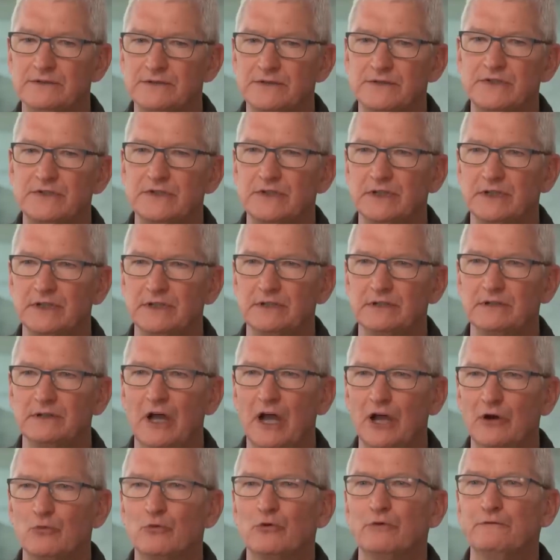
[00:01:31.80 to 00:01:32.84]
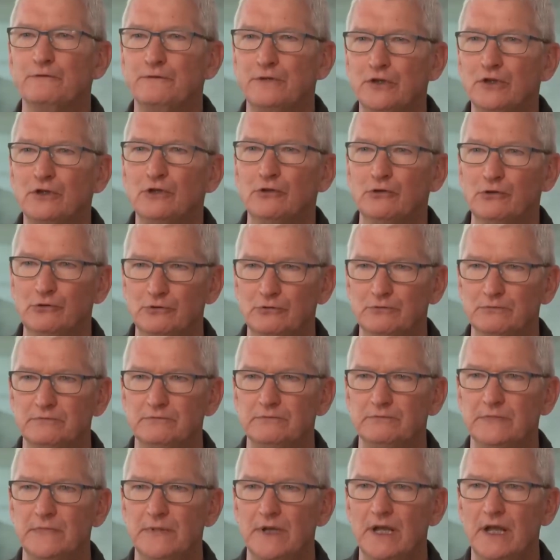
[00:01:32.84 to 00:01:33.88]
Apple's CEO Tim Cook
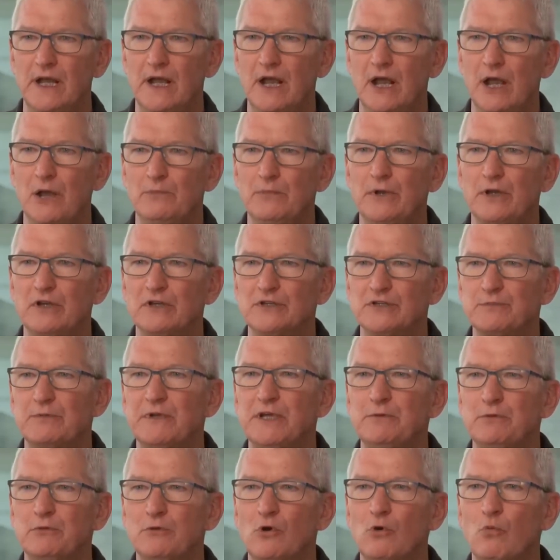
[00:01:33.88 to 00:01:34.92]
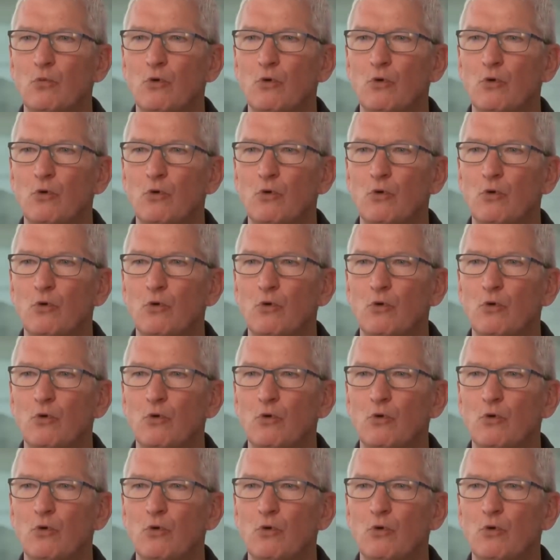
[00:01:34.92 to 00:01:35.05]
acknowledges this, saying,